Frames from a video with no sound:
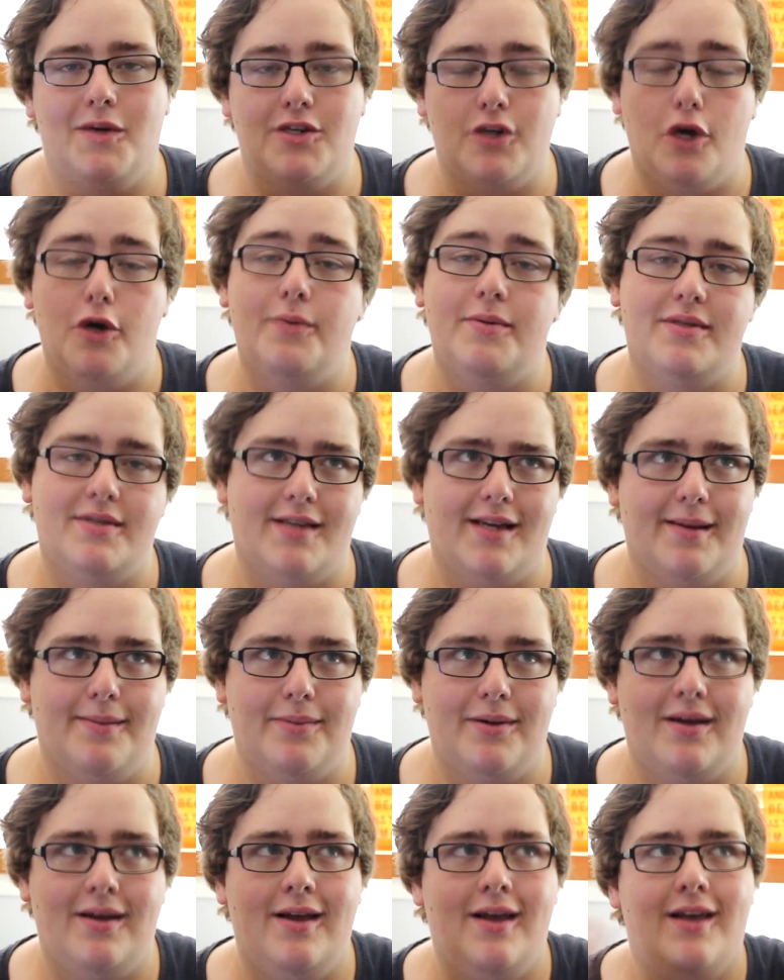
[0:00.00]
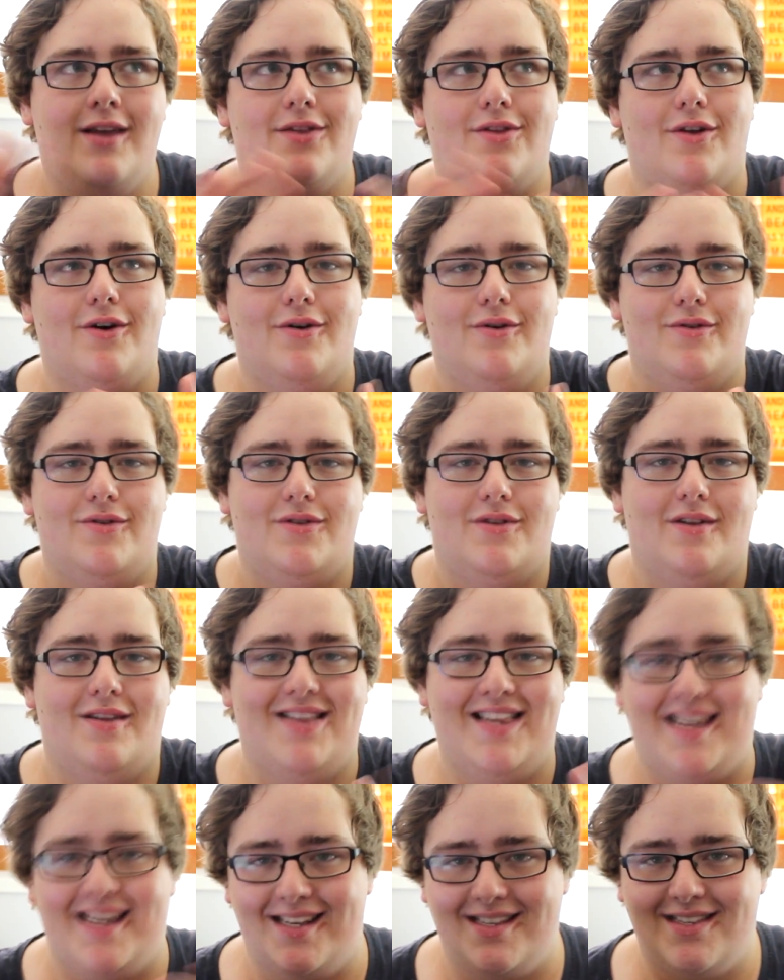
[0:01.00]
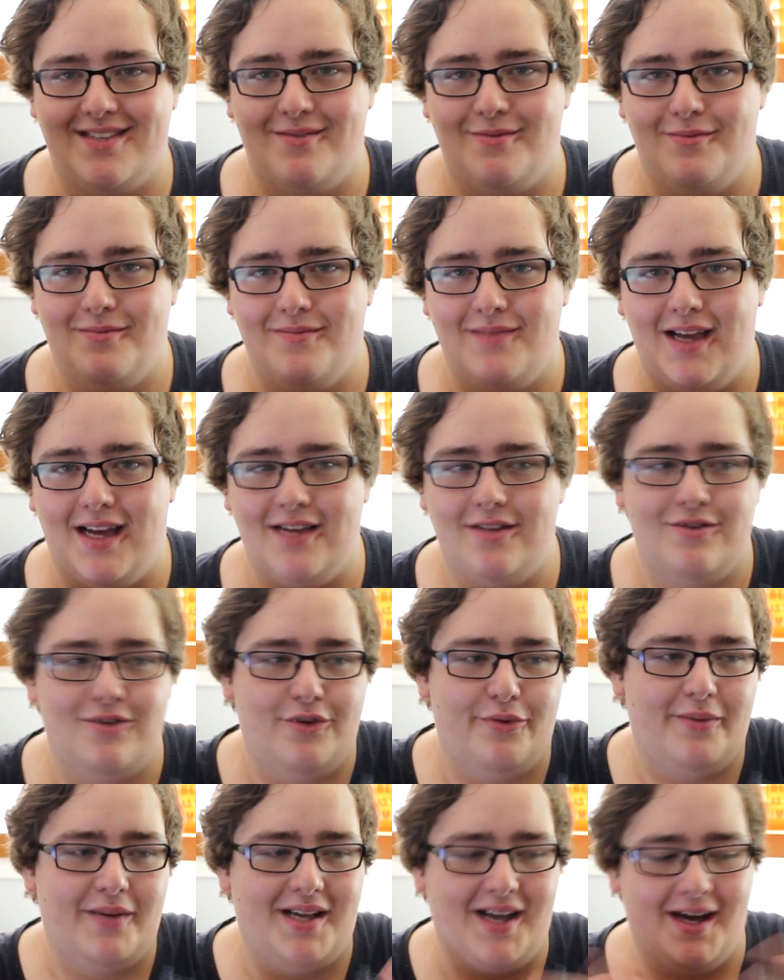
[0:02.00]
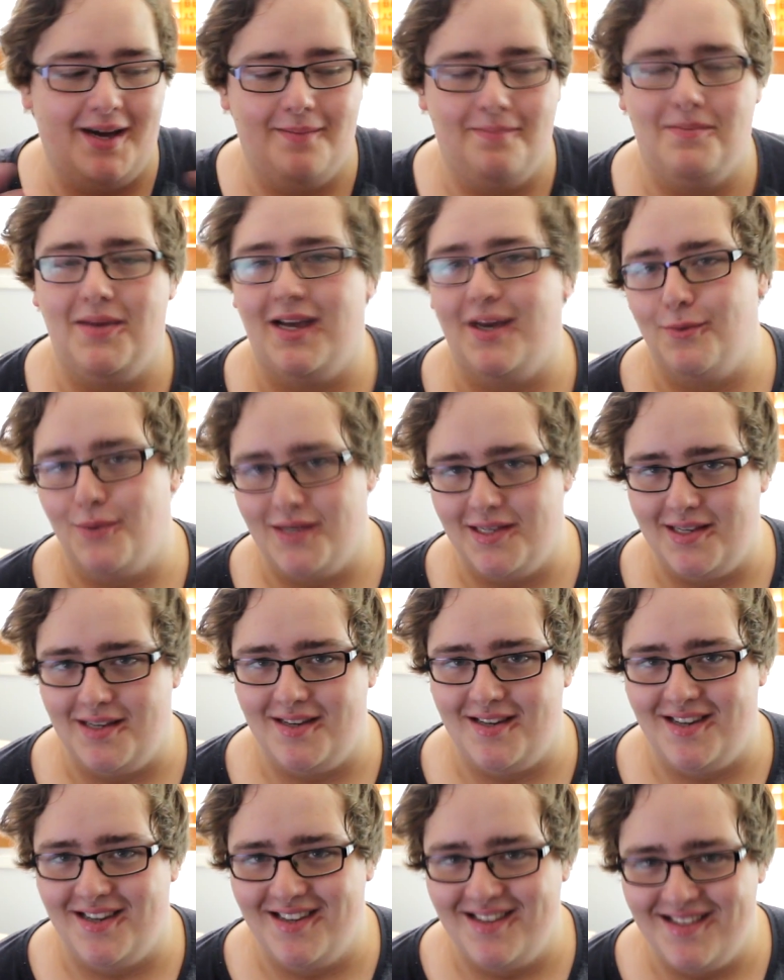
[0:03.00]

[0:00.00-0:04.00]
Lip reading: which opens up those links and you become a wizard.